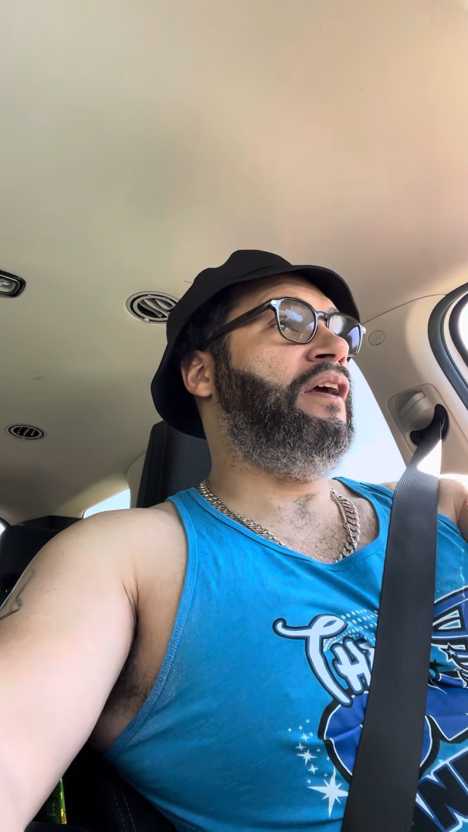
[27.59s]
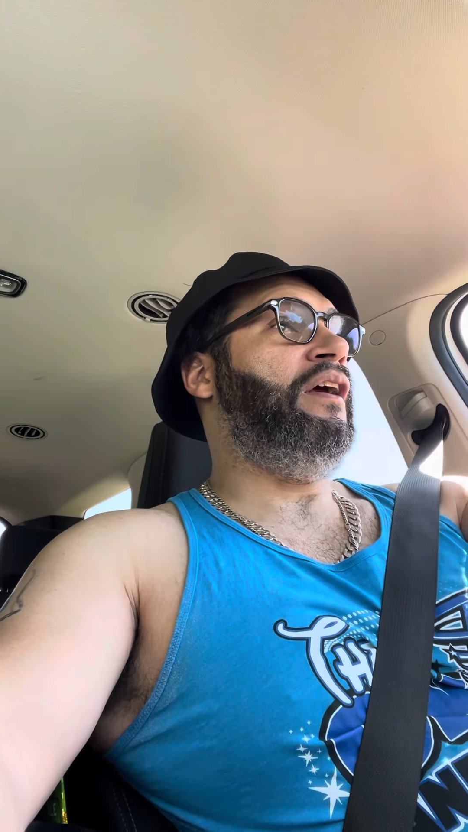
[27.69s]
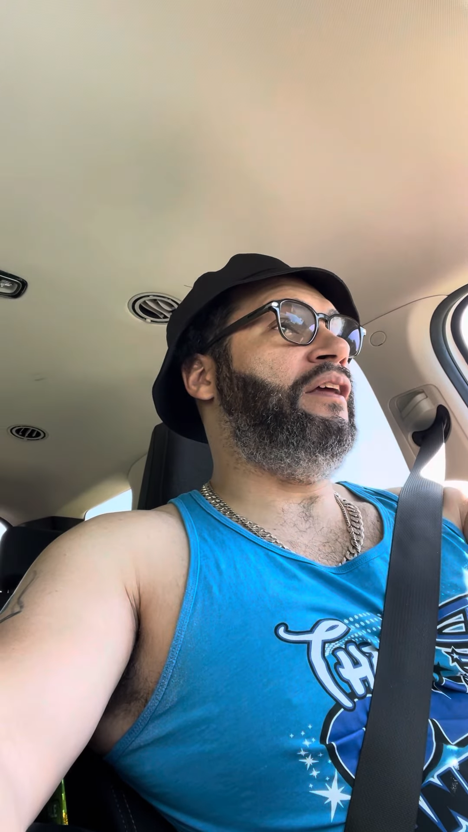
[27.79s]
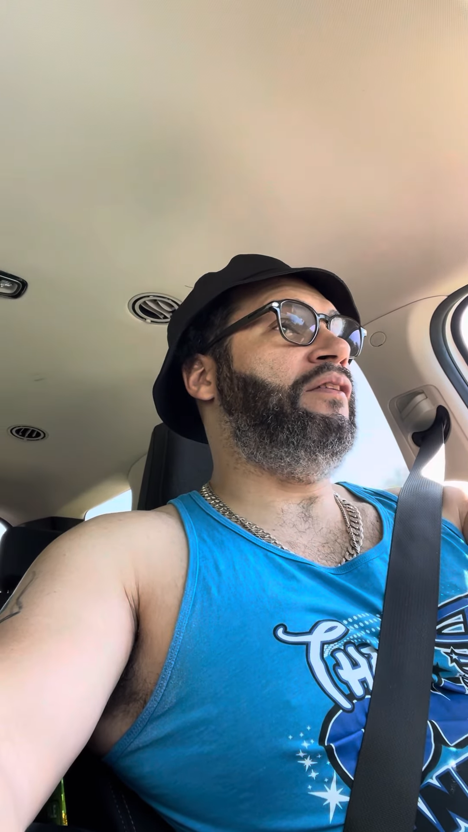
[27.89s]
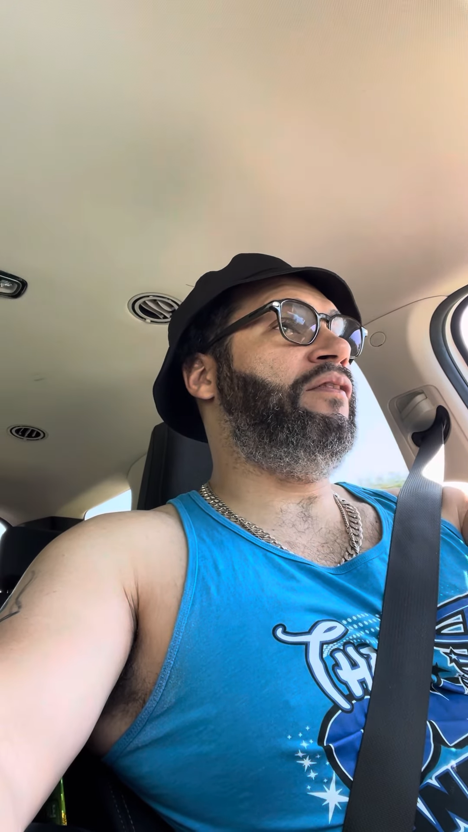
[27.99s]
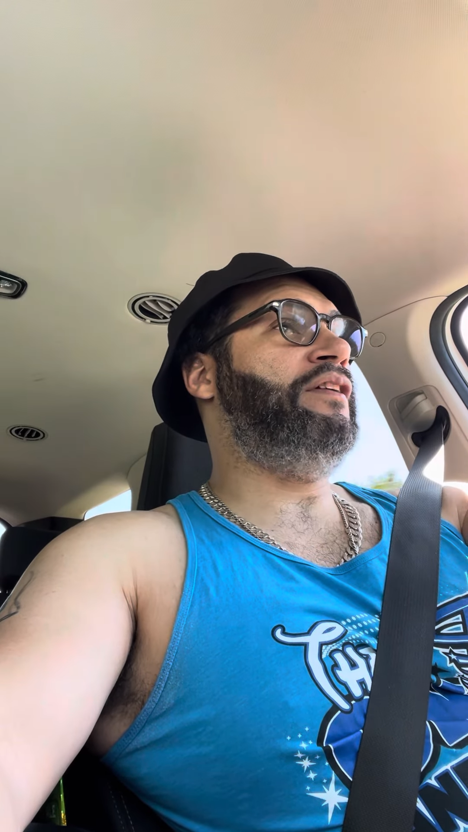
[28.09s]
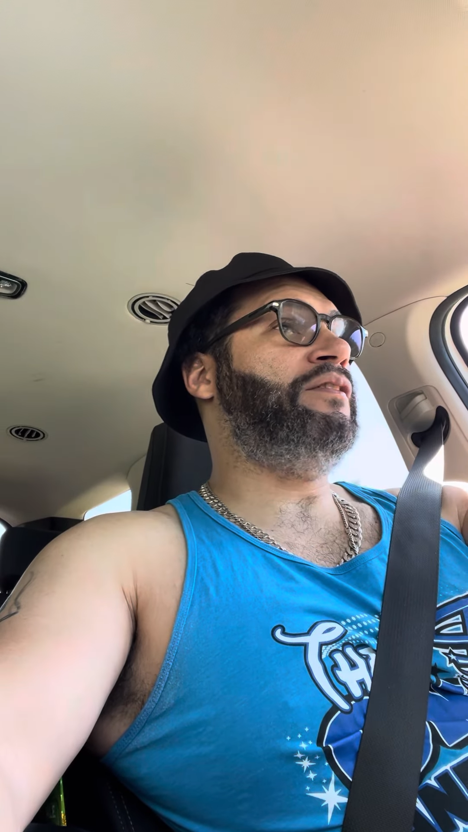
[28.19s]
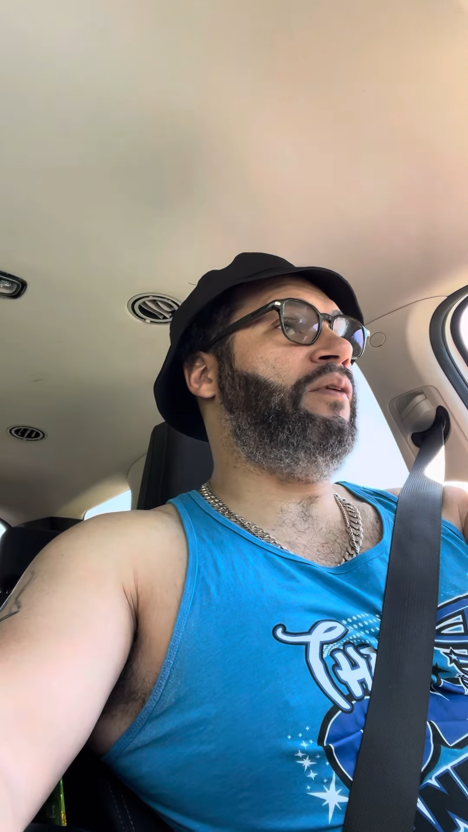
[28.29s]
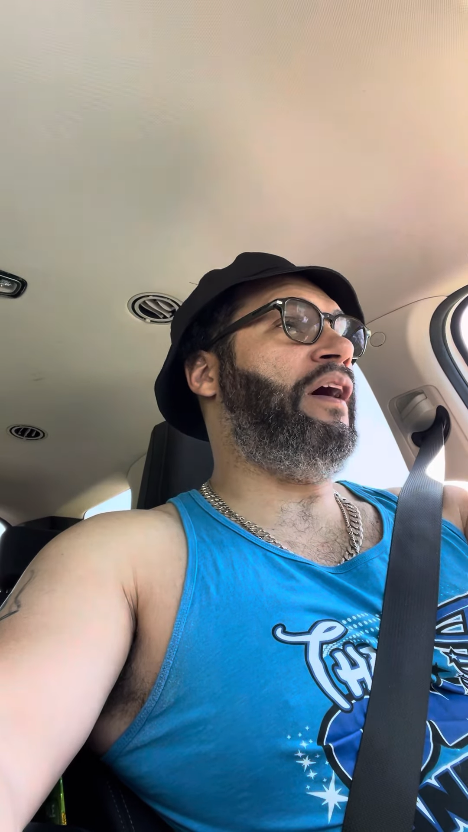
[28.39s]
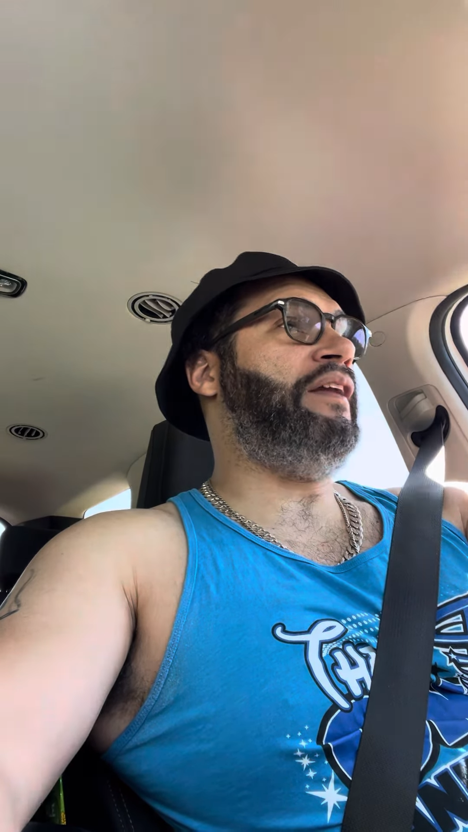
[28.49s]
And the
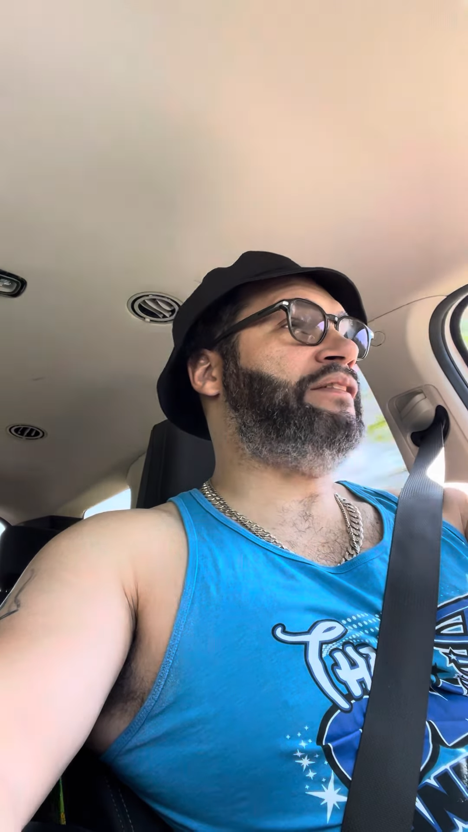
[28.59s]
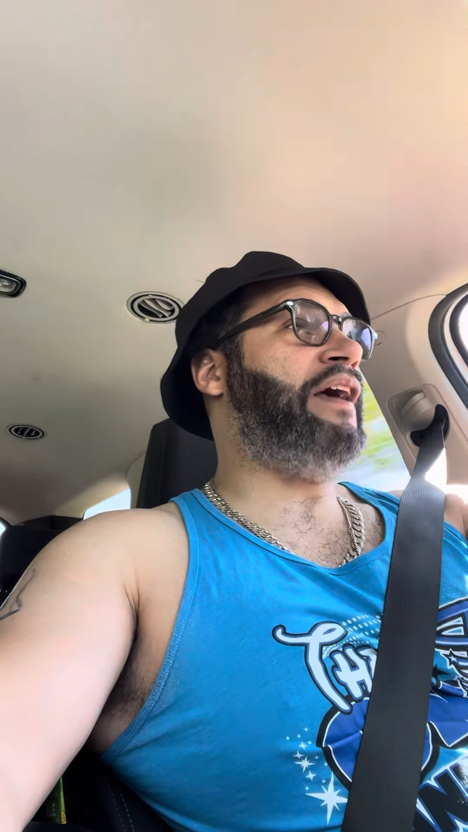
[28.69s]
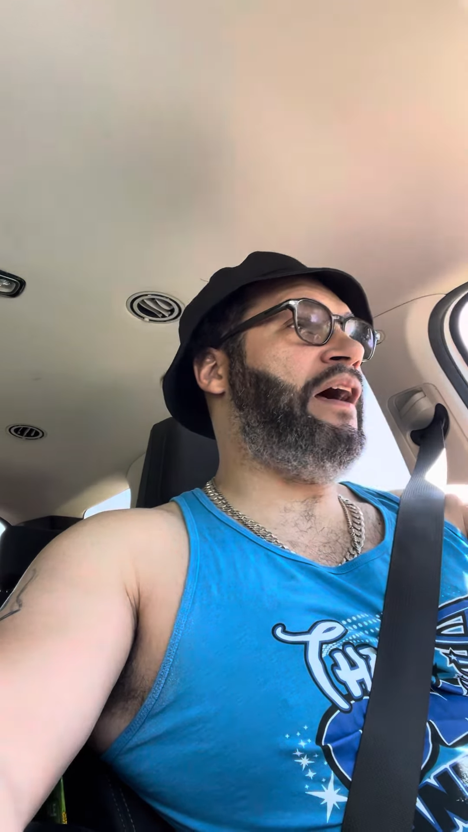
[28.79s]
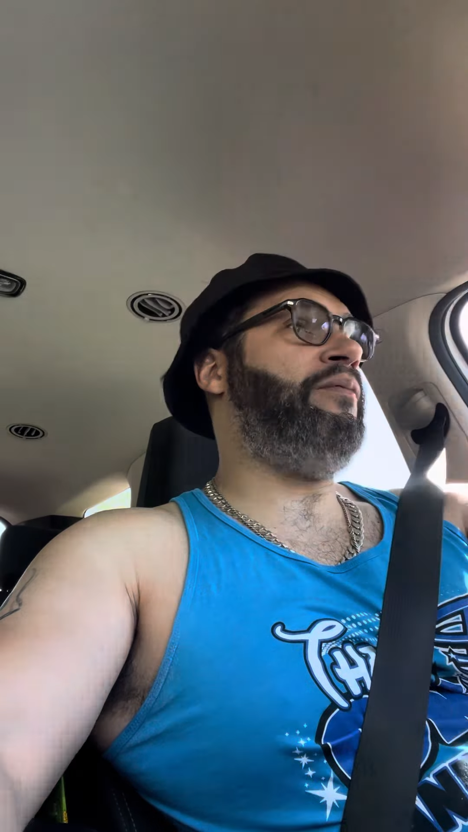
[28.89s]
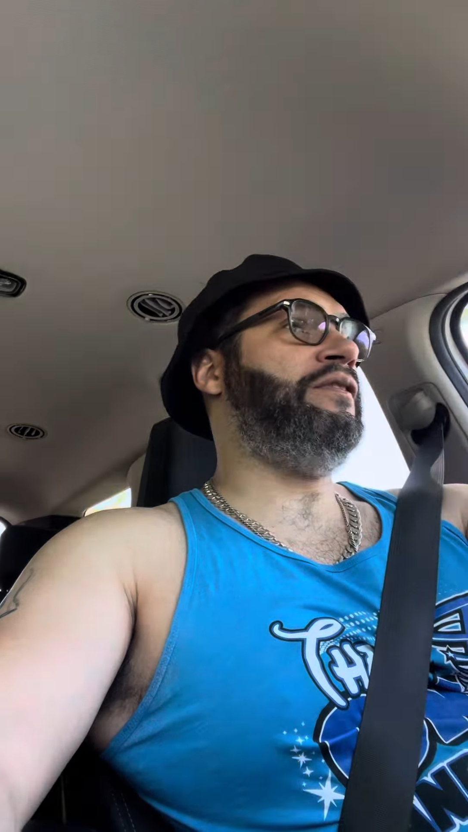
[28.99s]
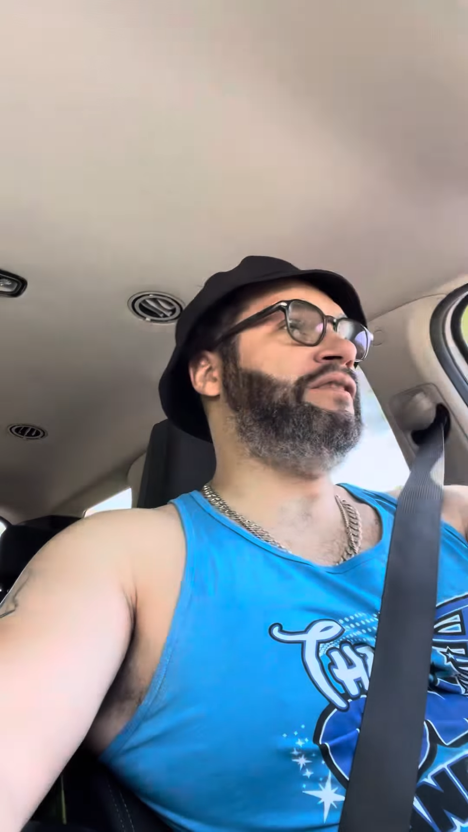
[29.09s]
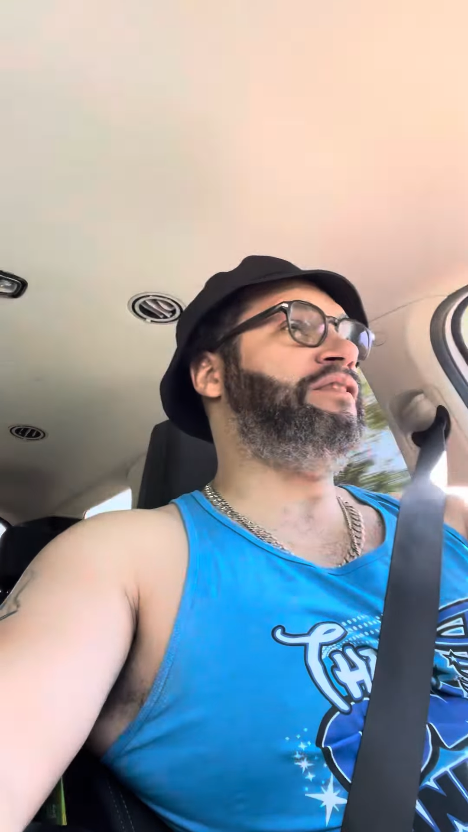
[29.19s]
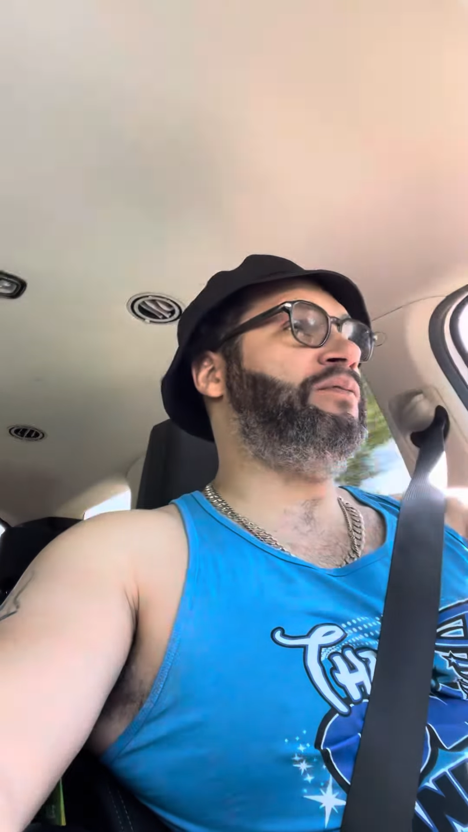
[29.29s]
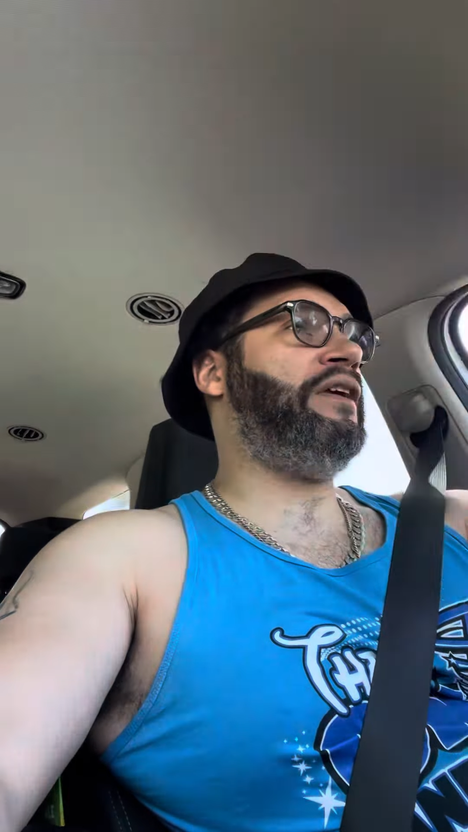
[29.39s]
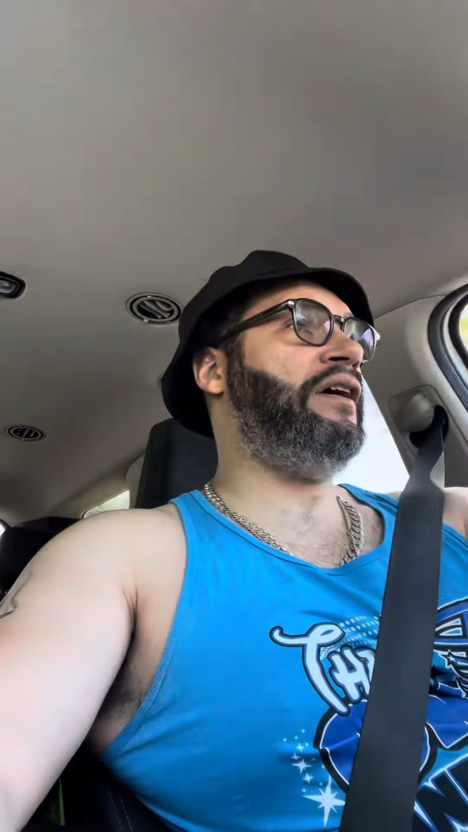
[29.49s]
reason why this happens is
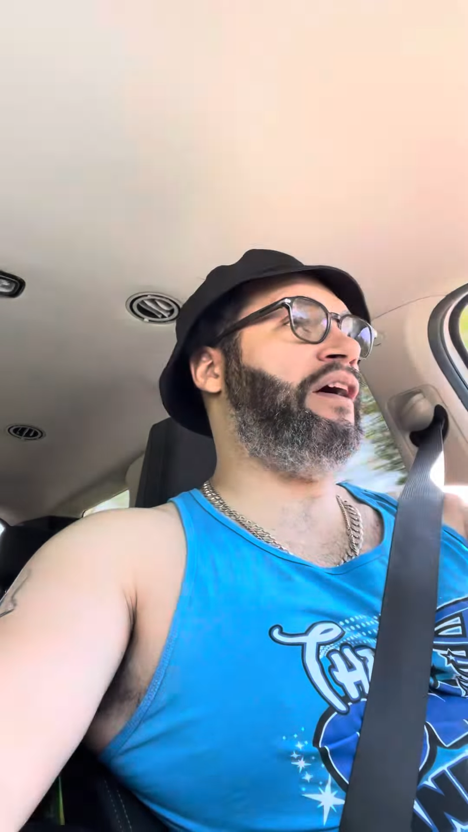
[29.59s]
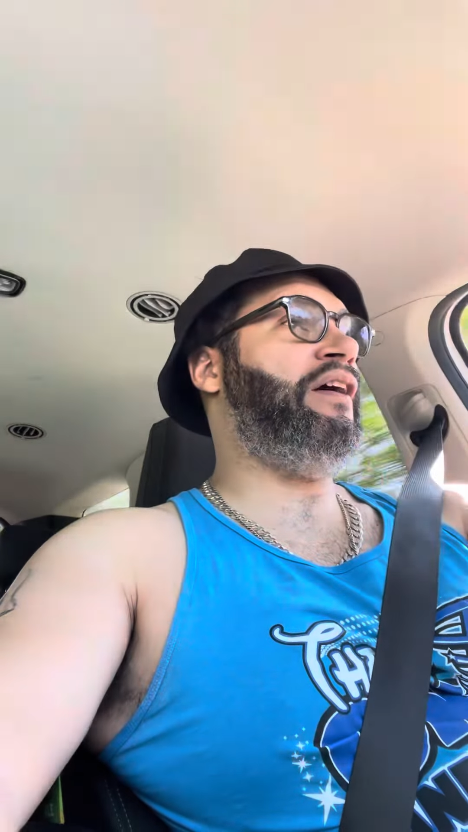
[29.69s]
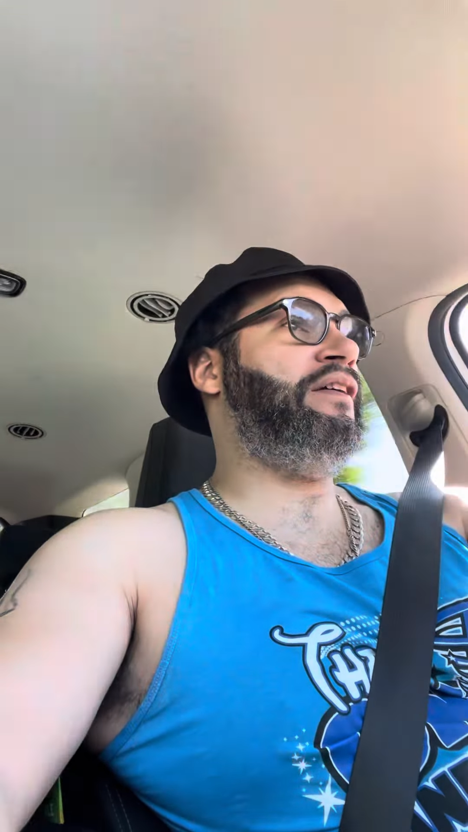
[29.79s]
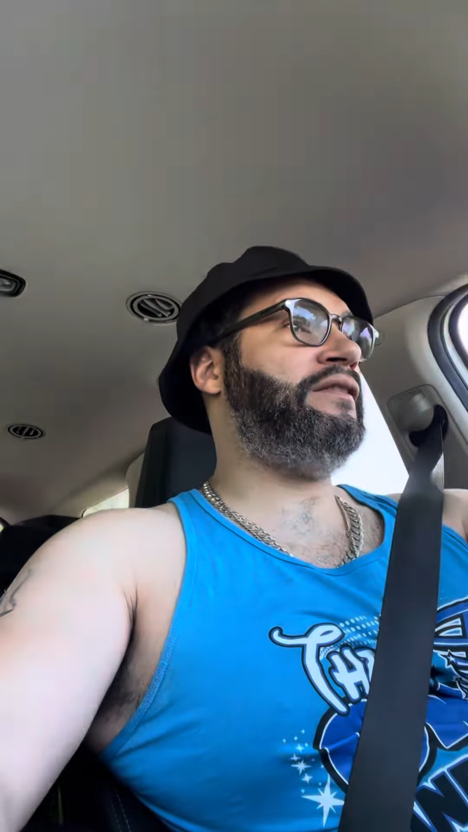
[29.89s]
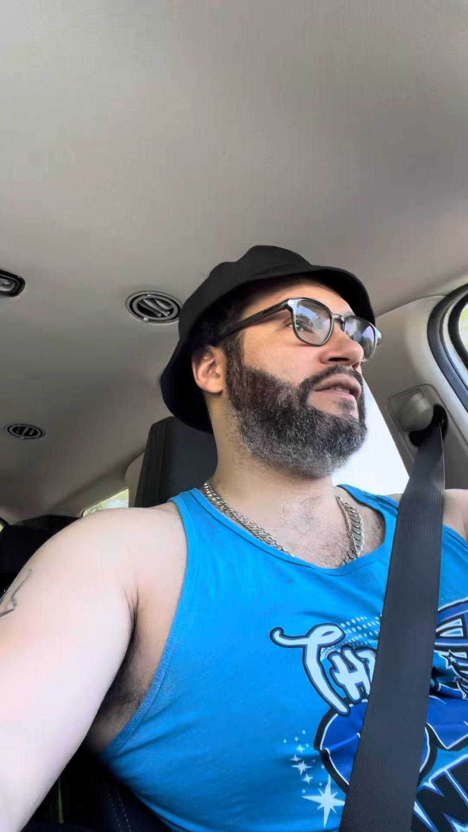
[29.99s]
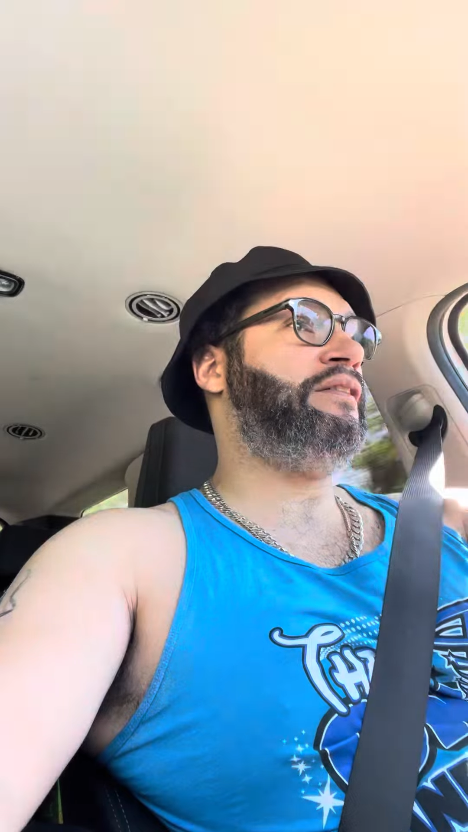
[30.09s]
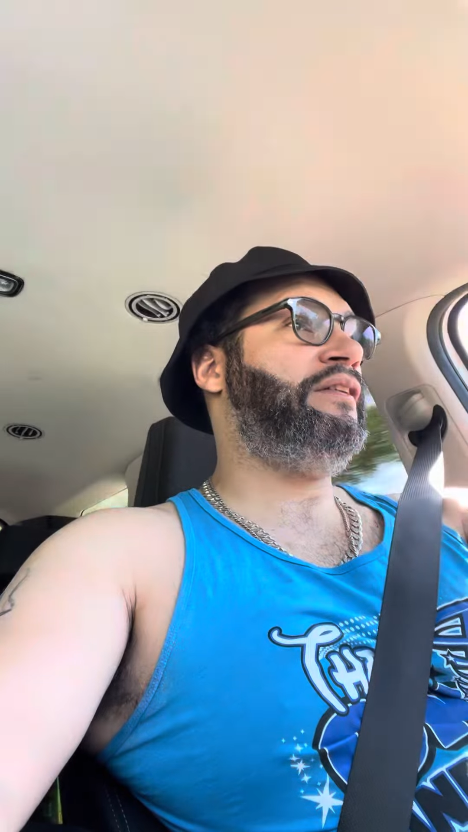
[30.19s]
because